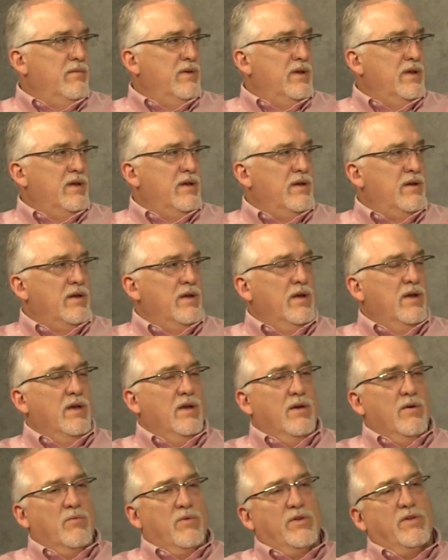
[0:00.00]
And
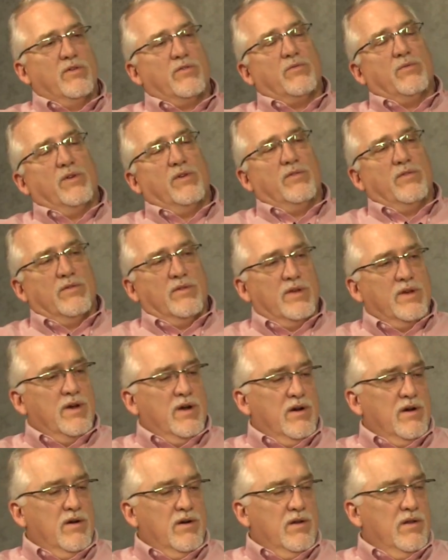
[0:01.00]
we just recently
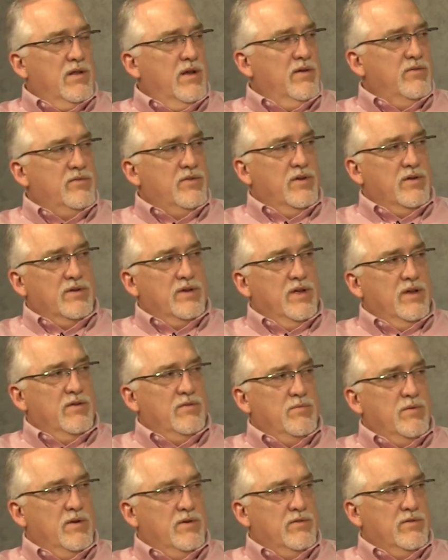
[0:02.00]
hired a livestock data
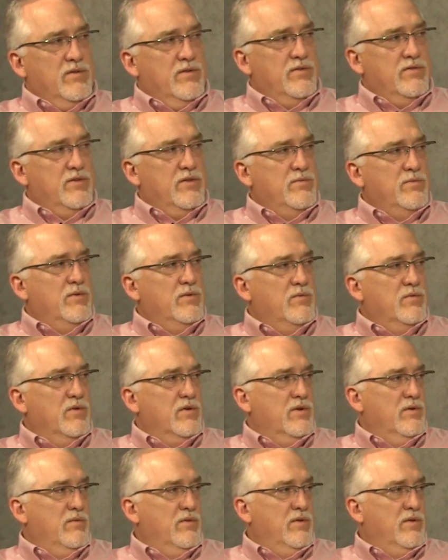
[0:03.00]
specialist that's been
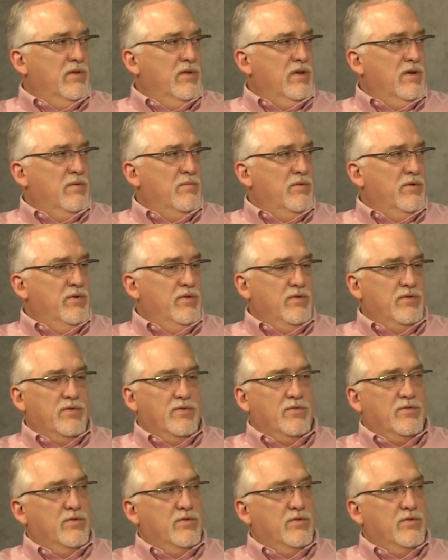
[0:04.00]
working with a lot of producers